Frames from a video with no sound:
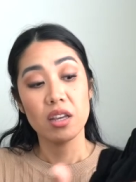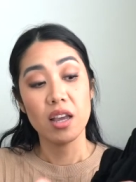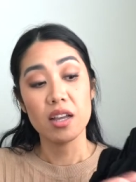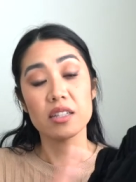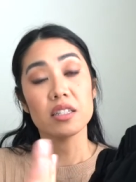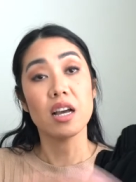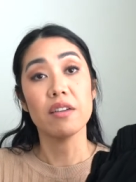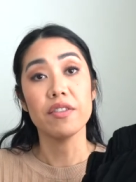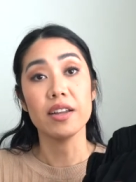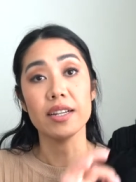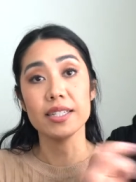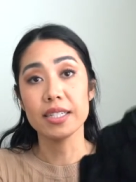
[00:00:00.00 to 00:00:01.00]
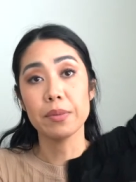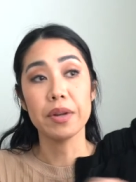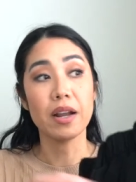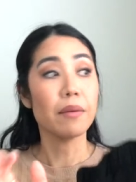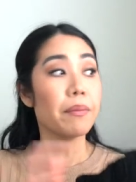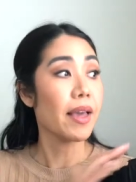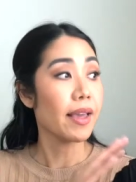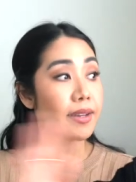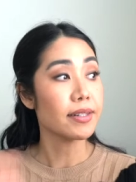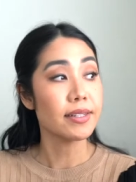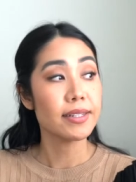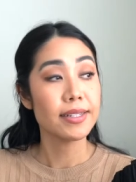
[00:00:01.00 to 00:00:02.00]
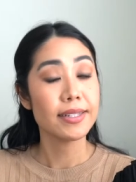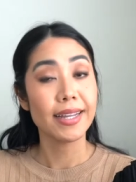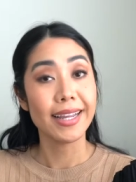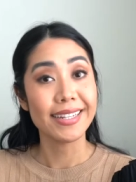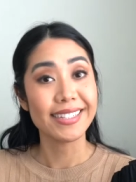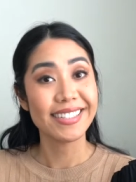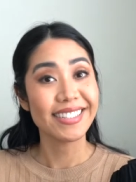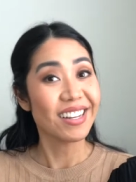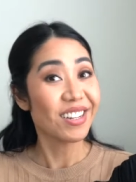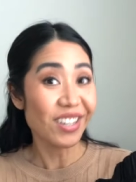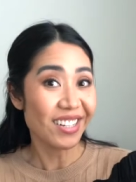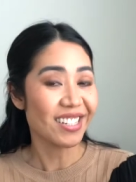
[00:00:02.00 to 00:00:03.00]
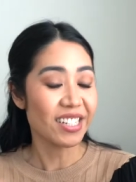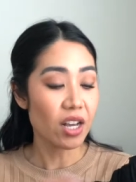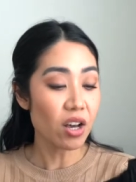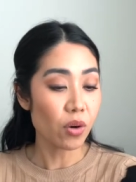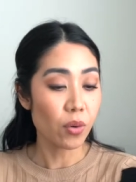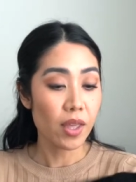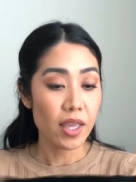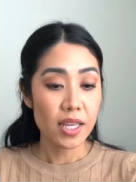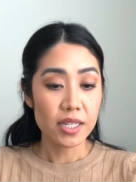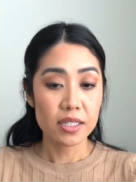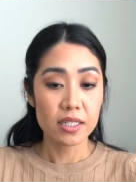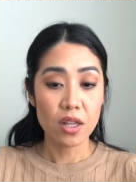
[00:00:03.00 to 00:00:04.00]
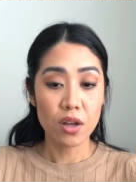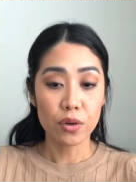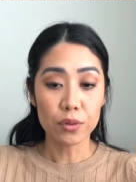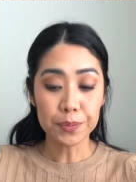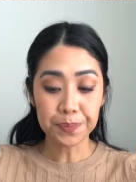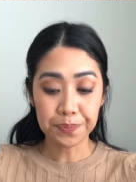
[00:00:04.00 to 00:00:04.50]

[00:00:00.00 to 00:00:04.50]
and stuff and I zip it up and it's good to go. So